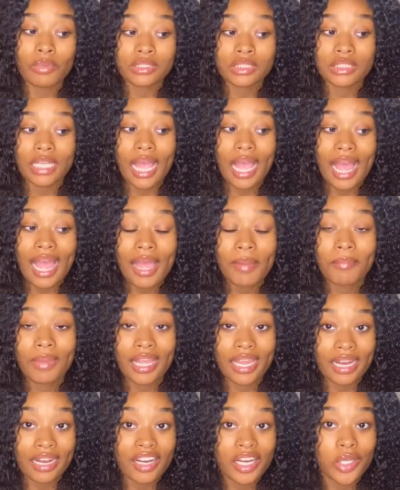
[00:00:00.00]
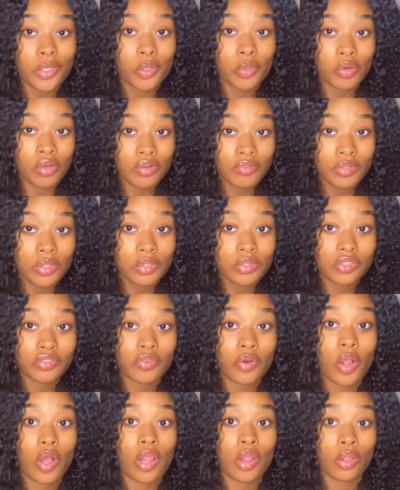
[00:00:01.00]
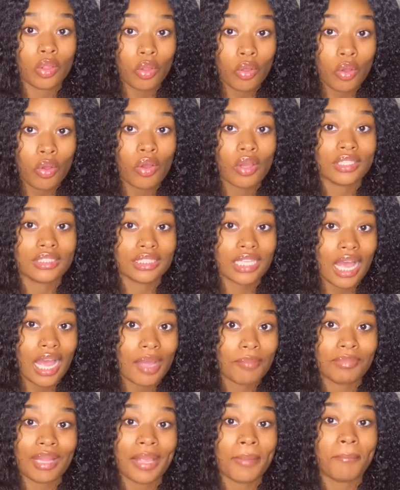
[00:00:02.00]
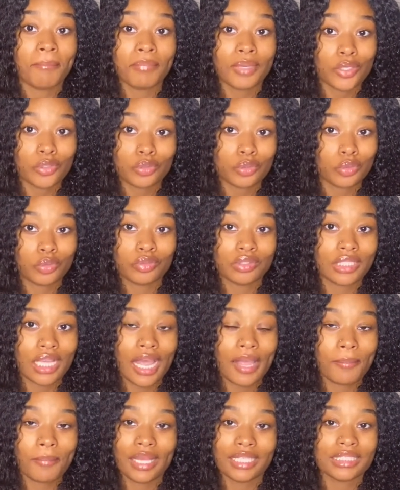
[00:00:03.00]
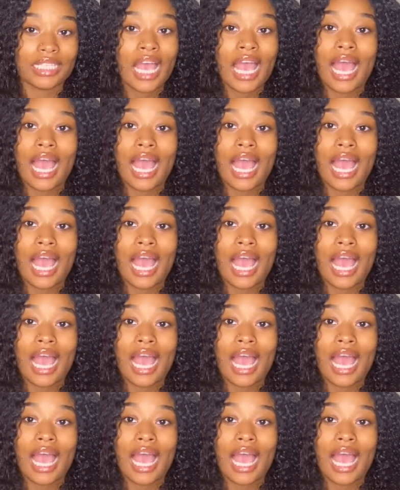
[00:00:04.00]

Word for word: I had my hair in cornrows for a long time, like middle school type mess.